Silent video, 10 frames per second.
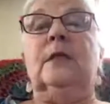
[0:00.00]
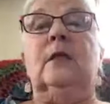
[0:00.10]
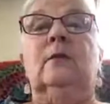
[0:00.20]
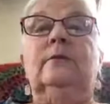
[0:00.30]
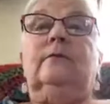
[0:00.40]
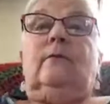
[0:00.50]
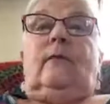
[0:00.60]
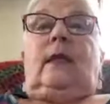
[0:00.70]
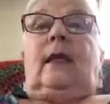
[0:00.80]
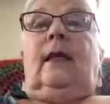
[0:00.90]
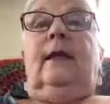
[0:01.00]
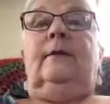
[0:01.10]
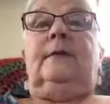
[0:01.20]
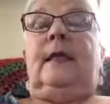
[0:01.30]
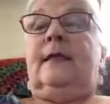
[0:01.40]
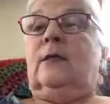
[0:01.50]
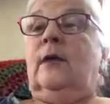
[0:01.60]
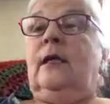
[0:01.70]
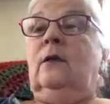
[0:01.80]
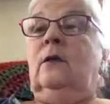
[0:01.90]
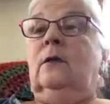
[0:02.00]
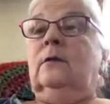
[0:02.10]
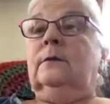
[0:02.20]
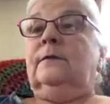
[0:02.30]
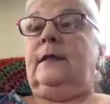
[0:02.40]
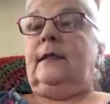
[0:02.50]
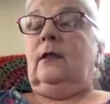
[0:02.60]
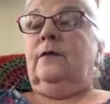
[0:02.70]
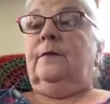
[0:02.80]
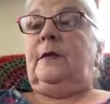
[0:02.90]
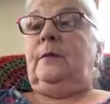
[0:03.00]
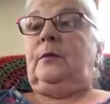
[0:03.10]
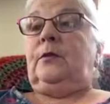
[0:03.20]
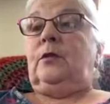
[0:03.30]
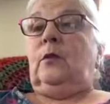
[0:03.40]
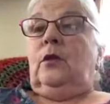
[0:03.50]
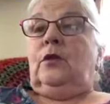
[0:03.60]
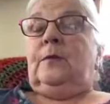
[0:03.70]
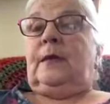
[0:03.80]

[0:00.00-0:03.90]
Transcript: So it's quite a long video for people to watch,